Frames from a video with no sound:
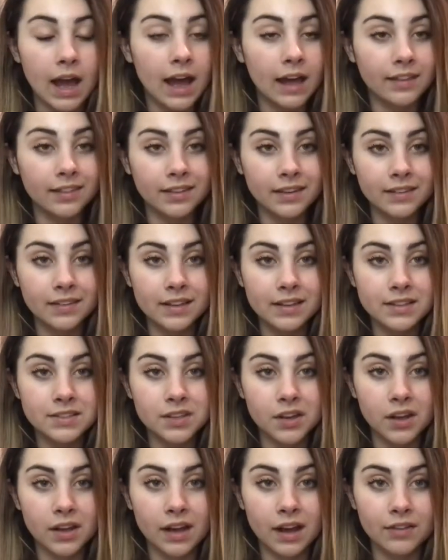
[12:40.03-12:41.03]
I think that's
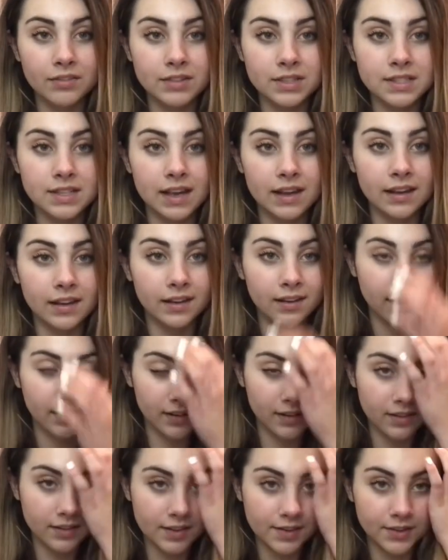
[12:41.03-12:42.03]
all I have to say
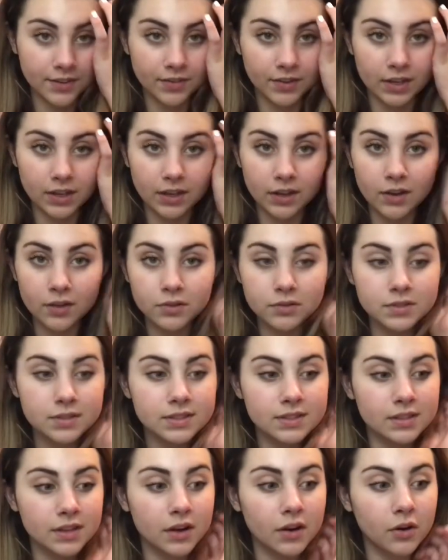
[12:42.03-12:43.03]
in this video,
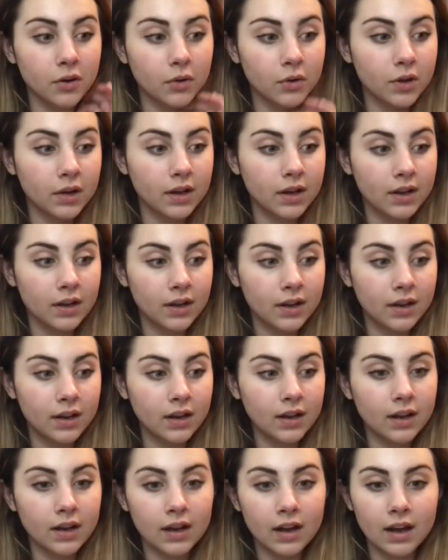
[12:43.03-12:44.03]
so
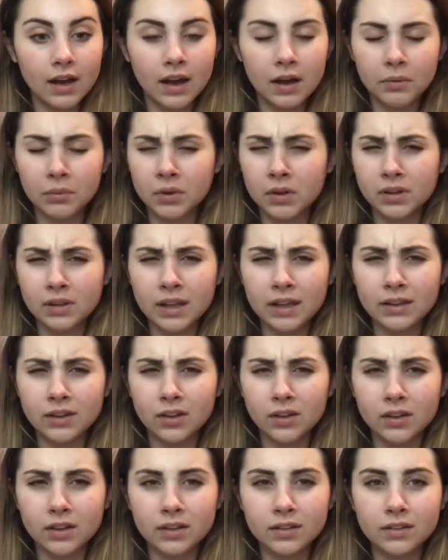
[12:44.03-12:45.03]
I will let
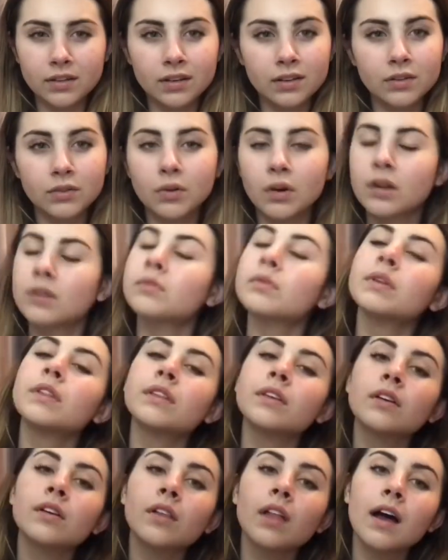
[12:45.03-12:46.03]
y'all continue on
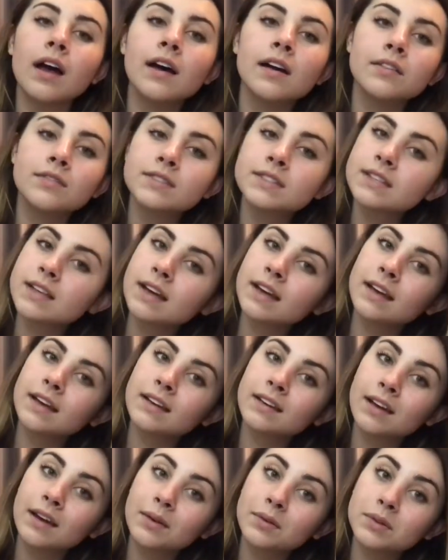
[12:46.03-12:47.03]
with your lives,
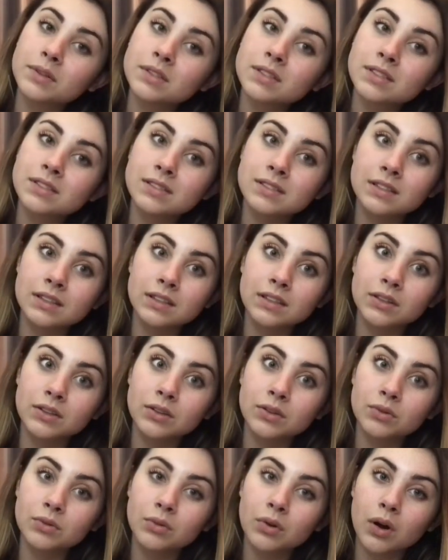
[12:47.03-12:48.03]
and I will see
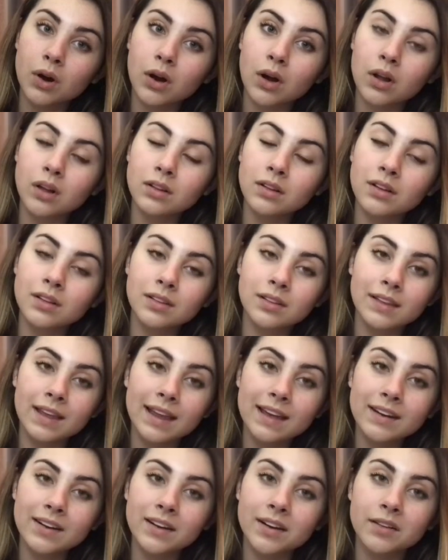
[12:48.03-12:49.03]
you all
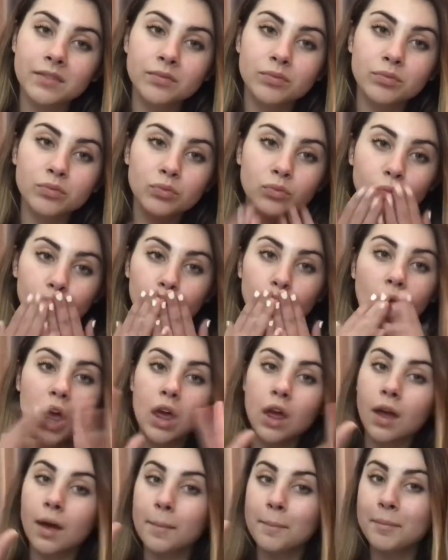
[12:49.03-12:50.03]
later.
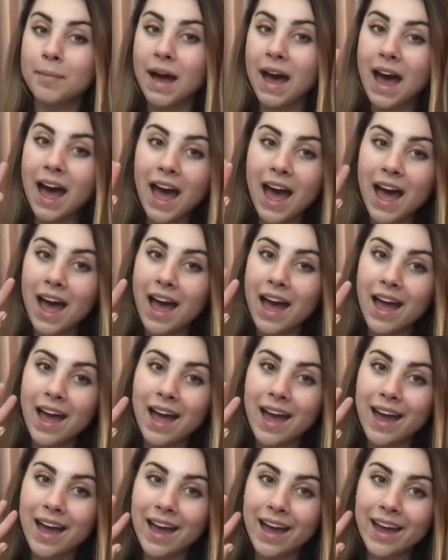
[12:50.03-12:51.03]
Bye!